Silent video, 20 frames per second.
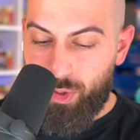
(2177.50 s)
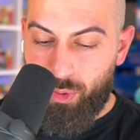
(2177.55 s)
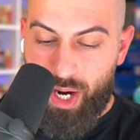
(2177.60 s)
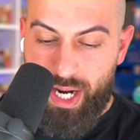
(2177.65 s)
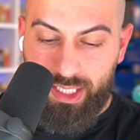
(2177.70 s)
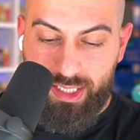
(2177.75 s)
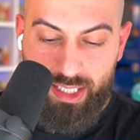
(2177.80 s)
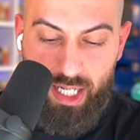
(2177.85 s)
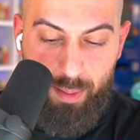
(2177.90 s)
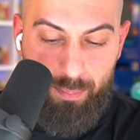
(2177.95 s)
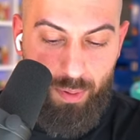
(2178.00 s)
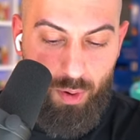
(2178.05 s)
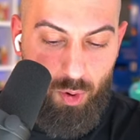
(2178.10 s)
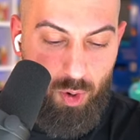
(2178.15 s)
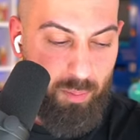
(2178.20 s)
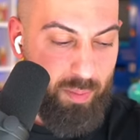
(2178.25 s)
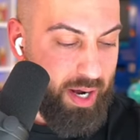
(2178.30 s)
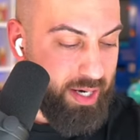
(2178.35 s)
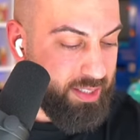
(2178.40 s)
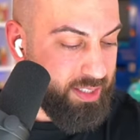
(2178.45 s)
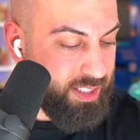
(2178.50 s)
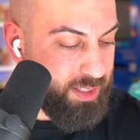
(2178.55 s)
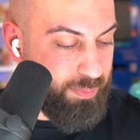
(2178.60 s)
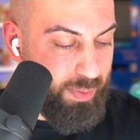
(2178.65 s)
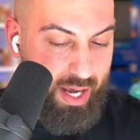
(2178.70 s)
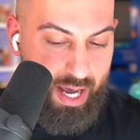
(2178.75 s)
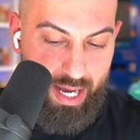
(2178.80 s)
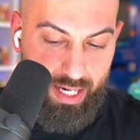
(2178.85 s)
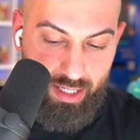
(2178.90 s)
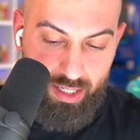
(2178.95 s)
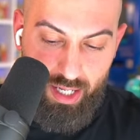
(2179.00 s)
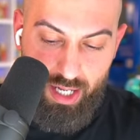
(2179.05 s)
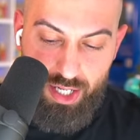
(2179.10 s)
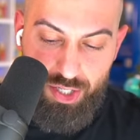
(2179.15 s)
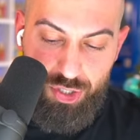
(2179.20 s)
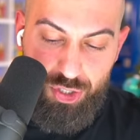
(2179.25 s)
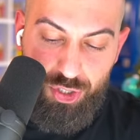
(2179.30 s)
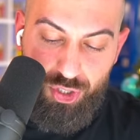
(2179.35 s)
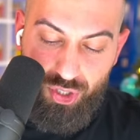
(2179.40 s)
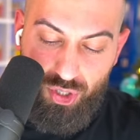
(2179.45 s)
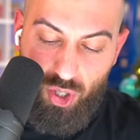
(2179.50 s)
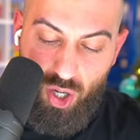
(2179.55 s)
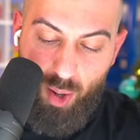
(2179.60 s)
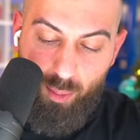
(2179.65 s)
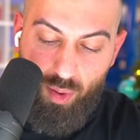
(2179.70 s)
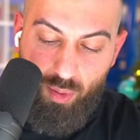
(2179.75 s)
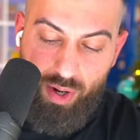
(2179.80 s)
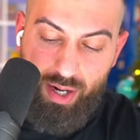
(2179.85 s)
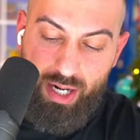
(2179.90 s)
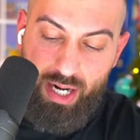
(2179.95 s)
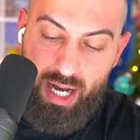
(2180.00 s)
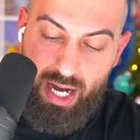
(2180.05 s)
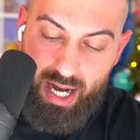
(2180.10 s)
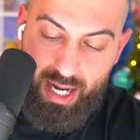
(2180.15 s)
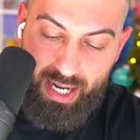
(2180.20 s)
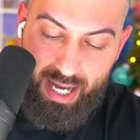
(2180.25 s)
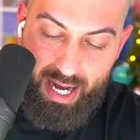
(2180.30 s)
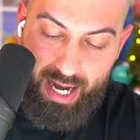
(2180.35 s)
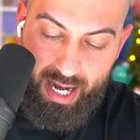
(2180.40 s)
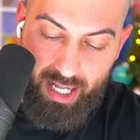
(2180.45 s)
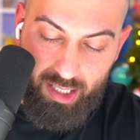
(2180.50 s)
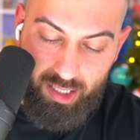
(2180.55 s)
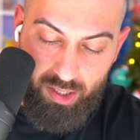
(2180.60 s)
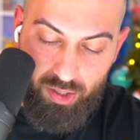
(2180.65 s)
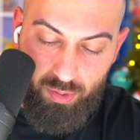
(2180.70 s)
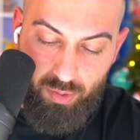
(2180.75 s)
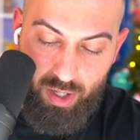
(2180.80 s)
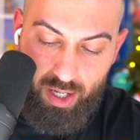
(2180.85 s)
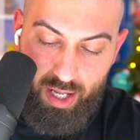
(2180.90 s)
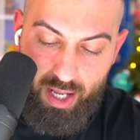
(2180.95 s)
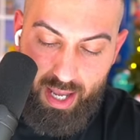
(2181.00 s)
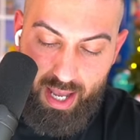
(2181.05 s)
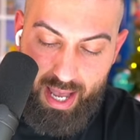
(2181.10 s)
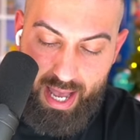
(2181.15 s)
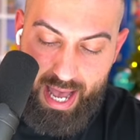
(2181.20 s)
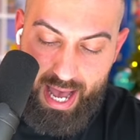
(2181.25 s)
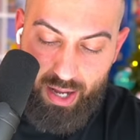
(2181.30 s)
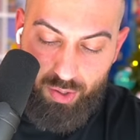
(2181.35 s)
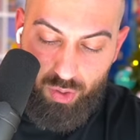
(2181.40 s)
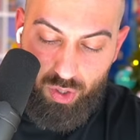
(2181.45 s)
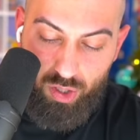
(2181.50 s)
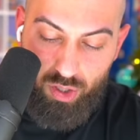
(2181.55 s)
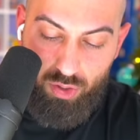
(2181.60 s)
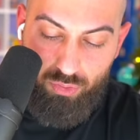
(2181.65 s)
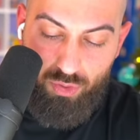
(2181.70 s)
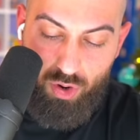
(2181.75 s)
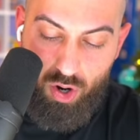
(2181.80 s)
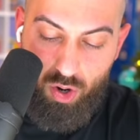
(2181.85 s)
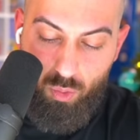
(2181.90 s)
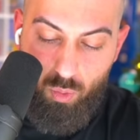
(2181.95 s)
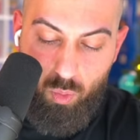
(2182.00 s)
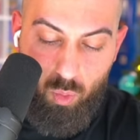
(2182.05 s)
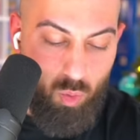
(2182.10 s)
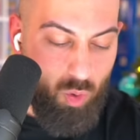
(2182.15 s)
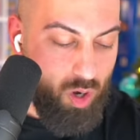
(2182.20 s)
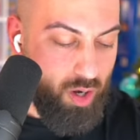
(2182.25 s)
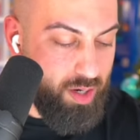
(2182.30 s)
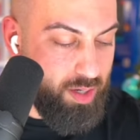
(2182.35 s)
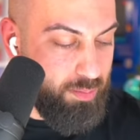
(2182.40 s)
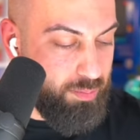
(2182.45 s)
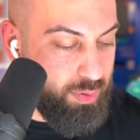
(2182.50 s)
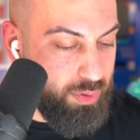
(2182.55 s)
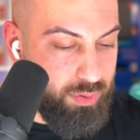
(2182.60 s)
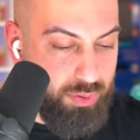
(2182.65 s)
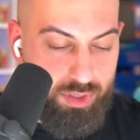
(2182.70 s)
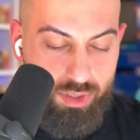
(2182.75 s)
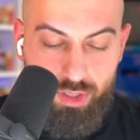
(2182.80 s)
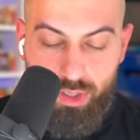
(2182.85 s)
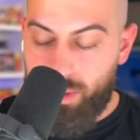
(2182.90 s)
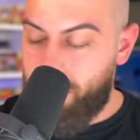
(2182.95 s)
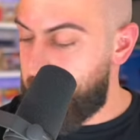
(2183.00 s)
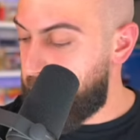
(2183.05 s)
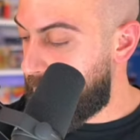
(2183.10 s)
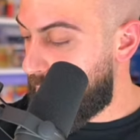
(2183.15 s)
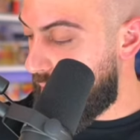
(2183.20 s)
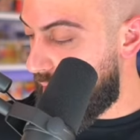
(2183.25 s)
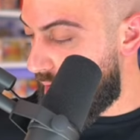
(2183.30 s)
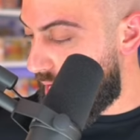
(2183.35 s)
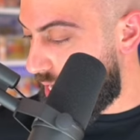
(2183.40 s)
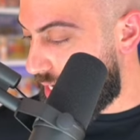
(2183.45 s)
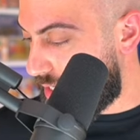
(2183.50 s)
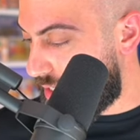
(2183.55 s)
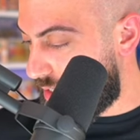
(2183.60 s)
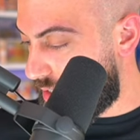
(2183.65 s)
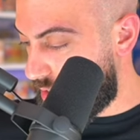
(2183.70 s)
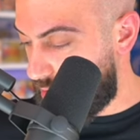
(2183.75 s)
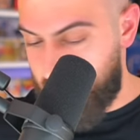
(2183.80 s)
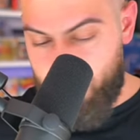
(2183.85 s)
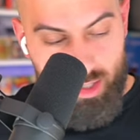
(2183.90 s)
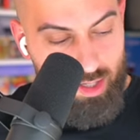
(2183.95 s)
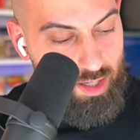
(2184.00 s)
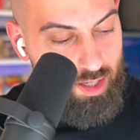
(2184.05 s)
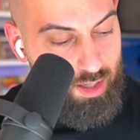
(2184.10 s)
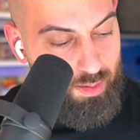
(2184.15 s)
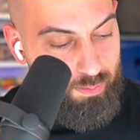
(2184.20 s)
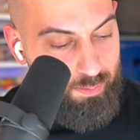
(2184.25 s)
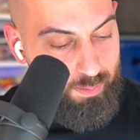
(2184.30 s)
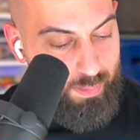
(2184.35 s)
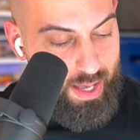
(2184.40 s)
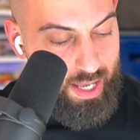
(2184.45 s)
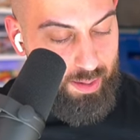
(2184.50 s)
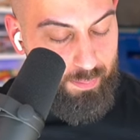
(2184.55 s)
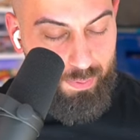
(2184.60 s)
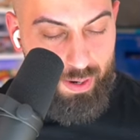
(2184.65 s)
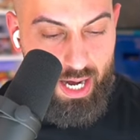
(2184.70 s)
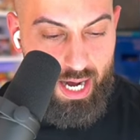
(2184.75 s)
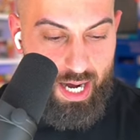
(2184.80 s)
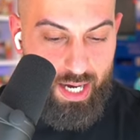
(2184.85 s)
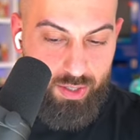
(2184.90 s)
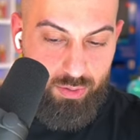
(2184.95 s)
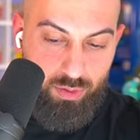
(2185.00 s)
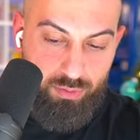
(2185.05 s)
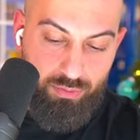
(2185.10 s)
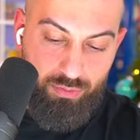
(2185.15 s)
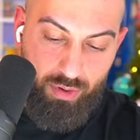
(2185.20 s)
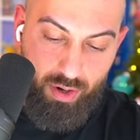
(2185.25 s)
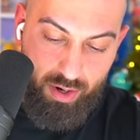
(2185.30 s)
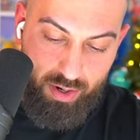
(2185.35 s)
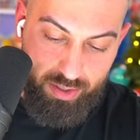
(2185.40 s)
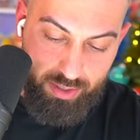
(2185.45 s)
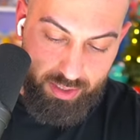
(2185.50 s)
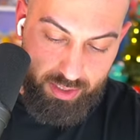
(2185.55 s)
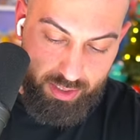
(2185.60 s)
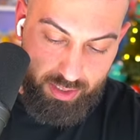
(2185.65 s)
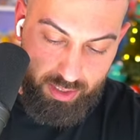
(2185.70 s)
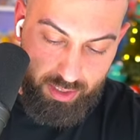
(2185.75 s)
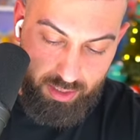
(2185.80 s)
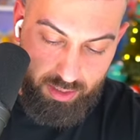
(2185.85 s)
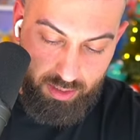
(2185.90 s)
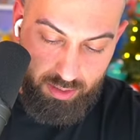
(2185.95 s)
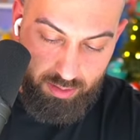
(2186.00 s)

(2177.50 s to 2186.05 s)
grass type Pokemon in this pack. Skarmory non hollow out of our one booster pack. Metapod reverse